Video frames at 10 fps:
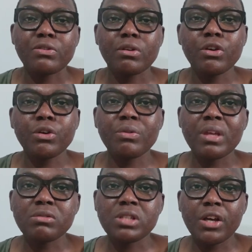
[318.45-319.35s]
So
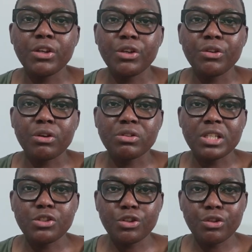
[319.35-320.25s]
they'll tell you, they'll
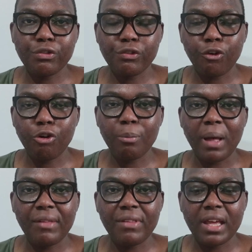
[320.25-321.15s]
send you the form,
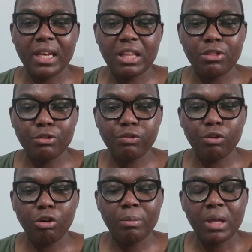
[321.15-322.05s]
and then in the
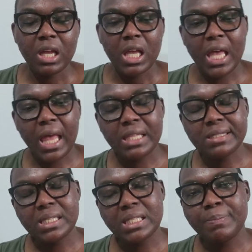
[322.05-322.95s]
form,
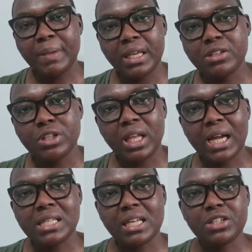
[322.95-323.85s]
it's split into,
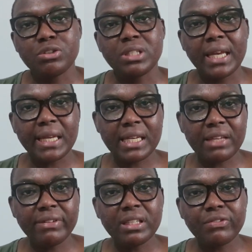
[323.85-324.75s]
like I said, your daily
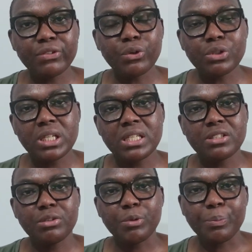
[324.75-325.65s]
living difficulties
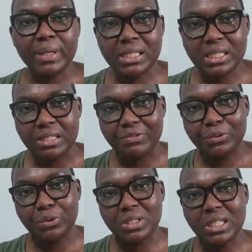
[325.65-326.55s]
and your mobility
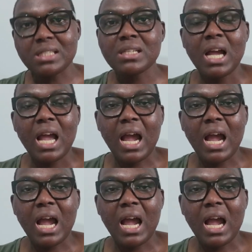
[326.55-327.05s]
difficulties.